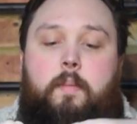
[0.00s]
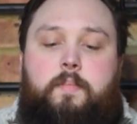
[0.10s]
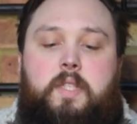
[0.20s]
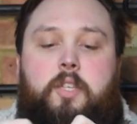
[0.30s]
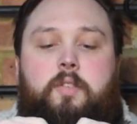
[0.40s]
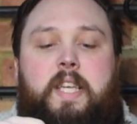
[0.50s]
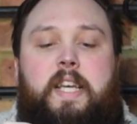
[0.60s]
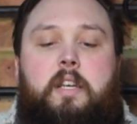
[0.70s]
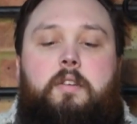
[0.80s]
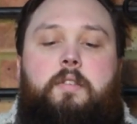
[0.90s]
So
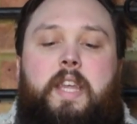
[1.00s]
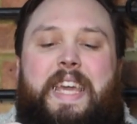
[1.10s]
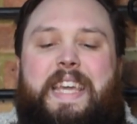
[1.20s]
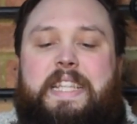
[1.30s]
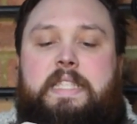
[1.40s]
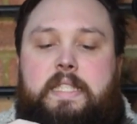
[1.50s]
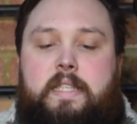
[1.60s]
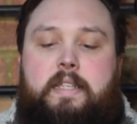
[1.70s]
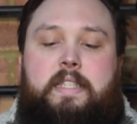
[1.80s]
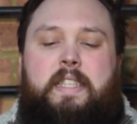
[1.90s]
taking a look on the
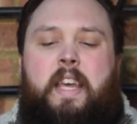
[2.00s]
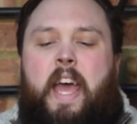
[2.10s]
inside,